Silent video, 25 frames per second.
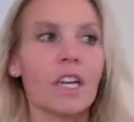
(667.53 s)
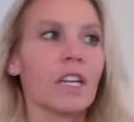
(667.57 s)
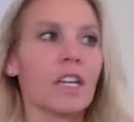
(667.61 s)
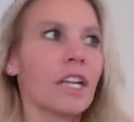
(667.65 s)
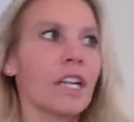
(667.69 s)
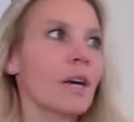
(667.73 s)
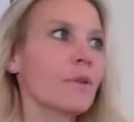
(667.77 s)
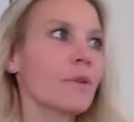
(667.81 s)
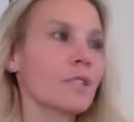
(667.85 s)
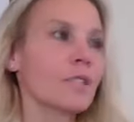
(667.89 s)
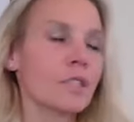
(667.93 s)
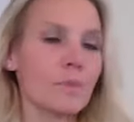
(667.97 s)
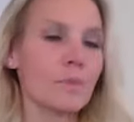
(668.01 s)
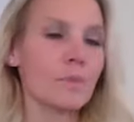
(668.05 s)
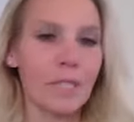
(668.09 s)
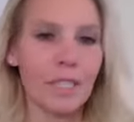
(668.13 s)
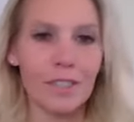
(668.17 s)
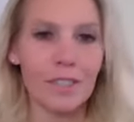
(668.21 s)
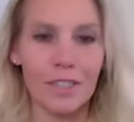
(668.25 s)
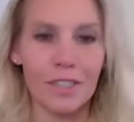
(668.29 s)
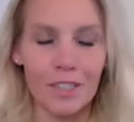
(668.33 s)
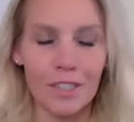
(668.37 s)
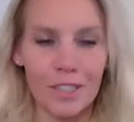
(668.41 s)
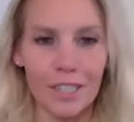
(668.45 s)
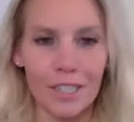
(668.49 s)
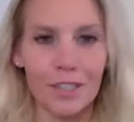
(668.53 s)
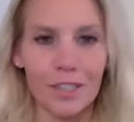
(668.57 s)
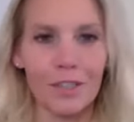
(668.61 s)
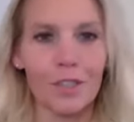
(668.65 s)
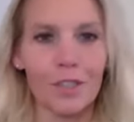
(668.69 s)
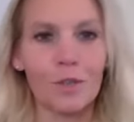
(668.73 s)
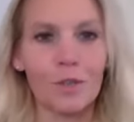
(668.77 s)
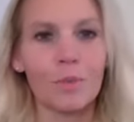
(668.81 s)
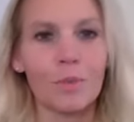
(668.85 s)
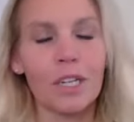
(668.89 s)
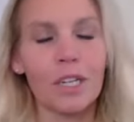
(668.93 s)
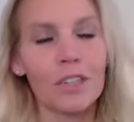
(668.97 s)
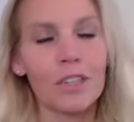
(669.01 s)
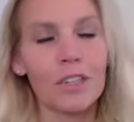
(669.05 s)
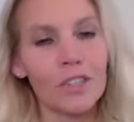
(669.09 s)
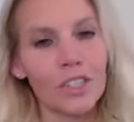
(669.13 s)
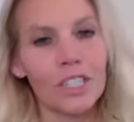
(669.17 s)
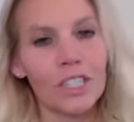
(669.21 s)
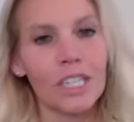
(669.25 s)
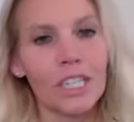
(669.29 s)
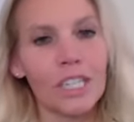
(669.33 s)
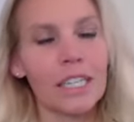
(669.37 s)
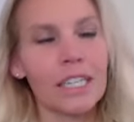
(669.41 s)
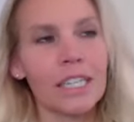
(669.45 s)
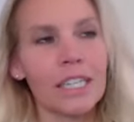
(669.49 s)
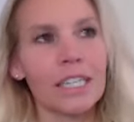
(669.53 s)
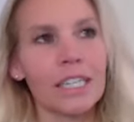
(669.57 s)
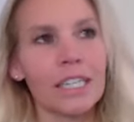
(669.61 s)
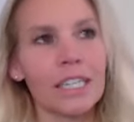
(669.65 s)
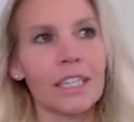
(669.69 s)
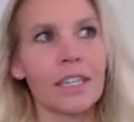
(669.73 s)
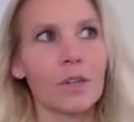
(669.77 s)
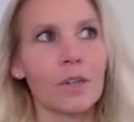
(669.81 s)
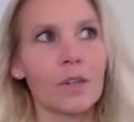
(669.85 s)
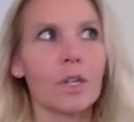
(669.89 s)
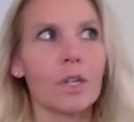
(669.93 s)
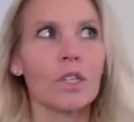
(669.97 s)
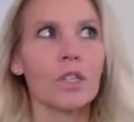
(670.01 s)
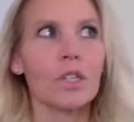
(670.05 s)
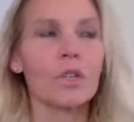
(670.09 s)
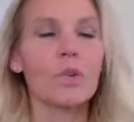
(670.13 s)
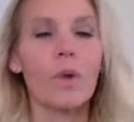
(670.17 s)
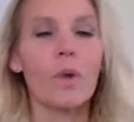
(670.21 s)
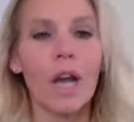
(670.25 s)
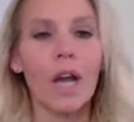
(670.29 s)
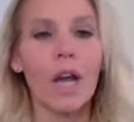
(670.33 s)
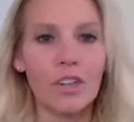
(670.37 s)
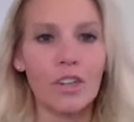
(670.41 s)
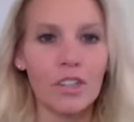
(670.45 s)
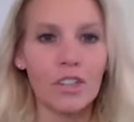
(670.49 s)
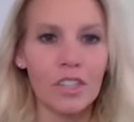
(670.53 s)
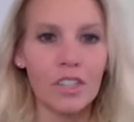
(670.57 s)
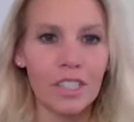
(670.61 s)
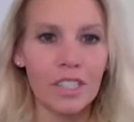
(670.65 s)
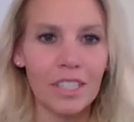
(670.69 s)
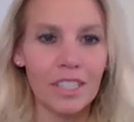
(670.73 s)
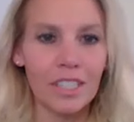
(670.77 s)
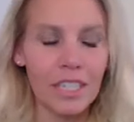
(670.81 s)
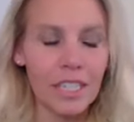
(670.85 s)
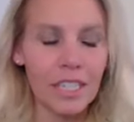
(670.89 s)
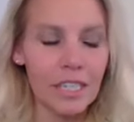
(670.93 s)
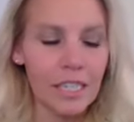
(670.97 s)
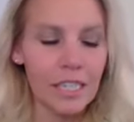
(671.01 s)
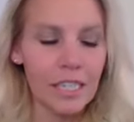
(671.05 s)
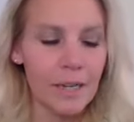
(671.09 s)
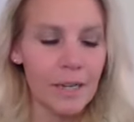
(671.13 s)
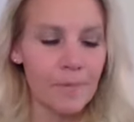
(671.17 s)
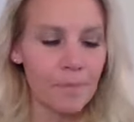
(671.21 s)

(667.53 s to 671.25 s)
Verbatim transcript: Not what somebody else is telling you, but understanding like what do you actually need?